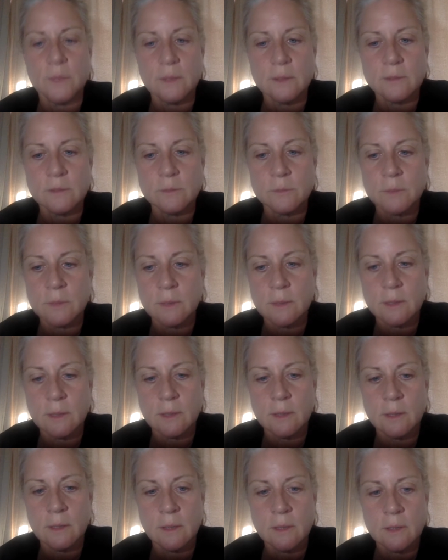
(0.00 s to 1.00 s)
because
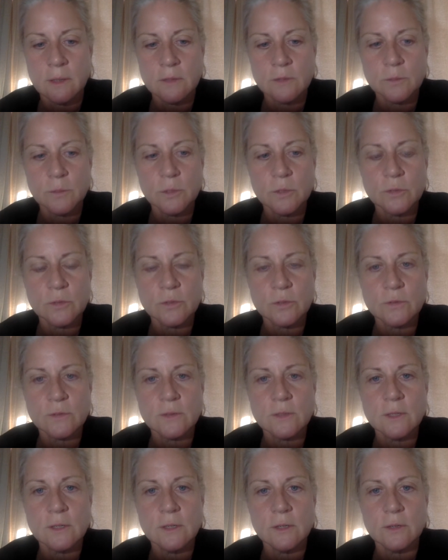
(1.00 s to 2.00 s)
many spiritual
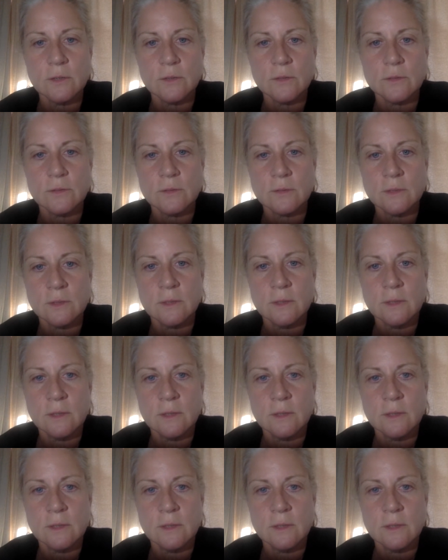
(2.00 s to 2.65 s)
seekers,